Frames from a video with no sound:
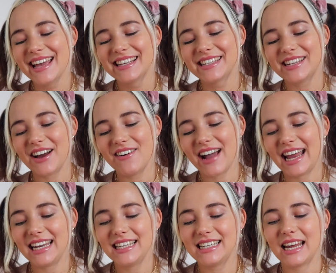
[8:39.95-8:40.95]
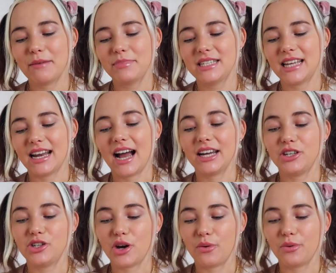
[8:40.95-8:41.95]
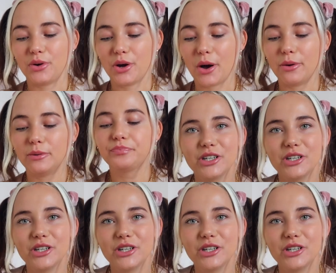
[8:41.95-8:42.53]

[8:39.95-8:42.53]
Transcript: So any tips that I don't know?